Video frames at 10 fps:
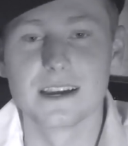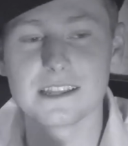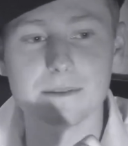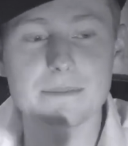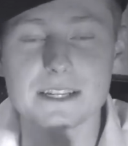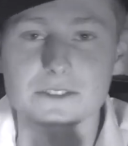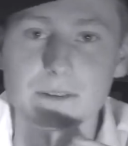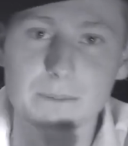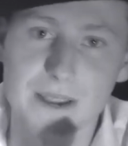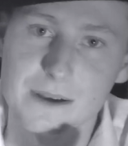and the
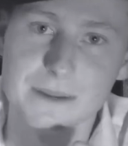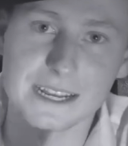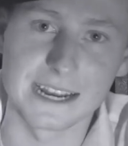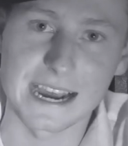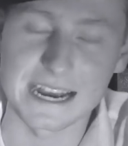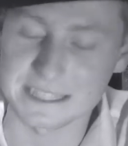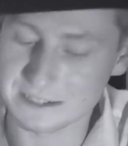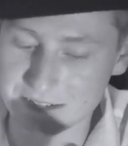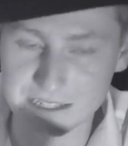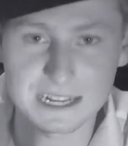mental impairment it has
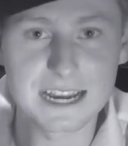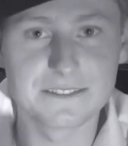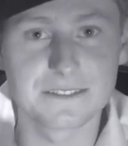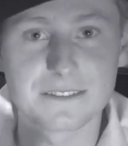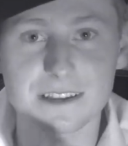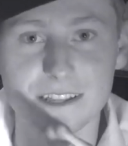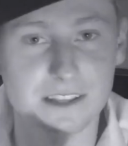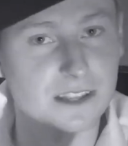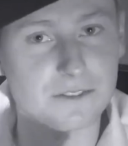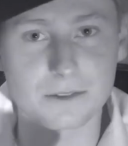on his lives and
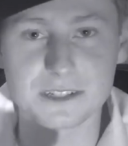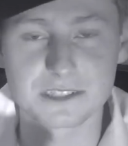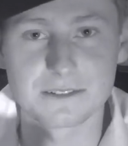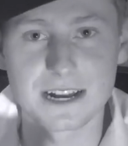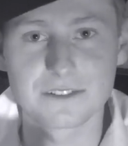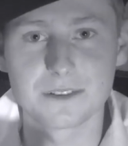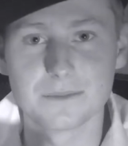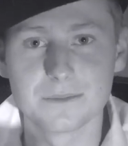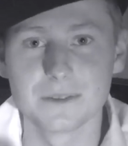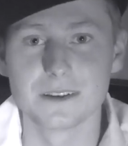the loved ones around him,